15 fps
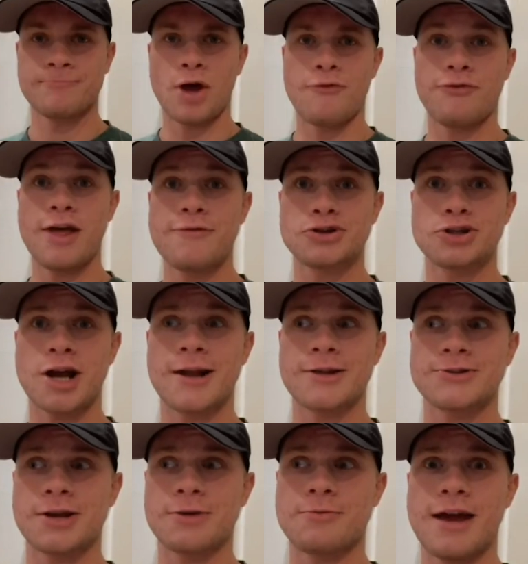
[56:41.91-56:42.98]
A flavor shot.
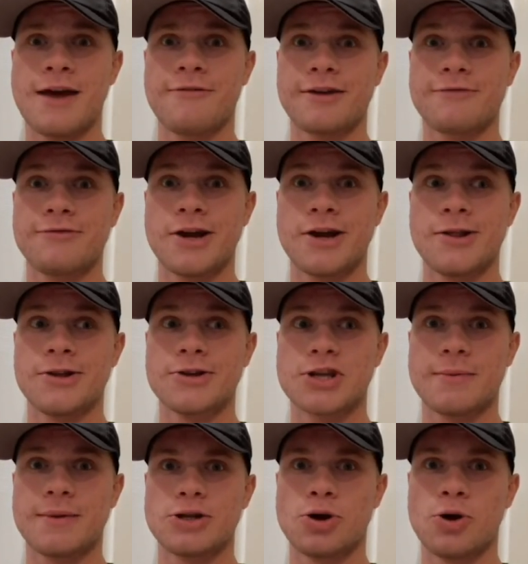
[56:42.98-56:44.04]
It's like we have like vanilla,
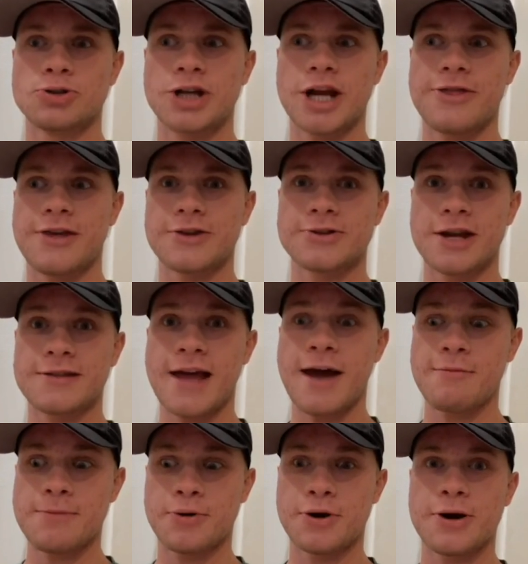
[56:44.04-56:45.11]
cinnamon, dolce, things like
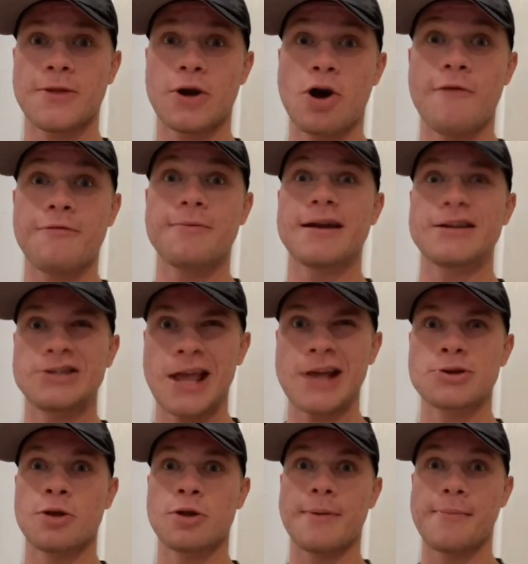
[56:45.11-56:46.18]
that. We put it in the coffee, makes it
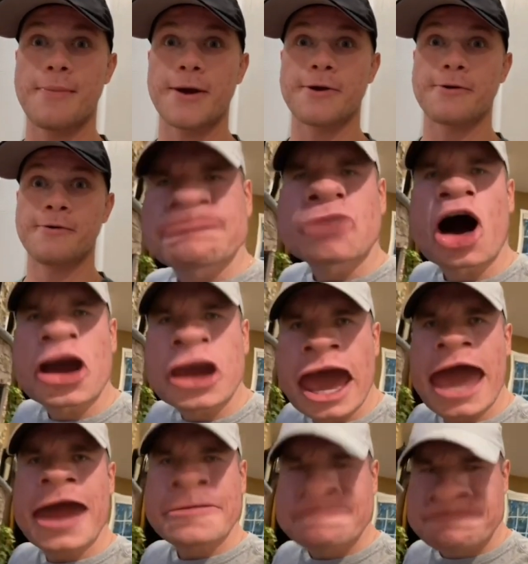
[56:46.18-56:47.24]
taste a little bit better. Oh
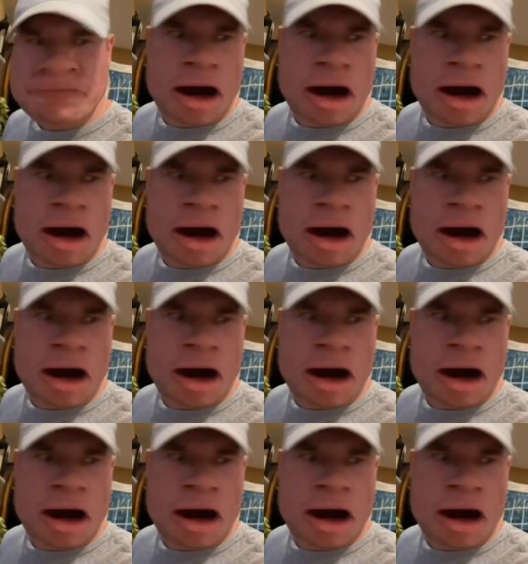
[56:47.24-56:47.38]
yeah?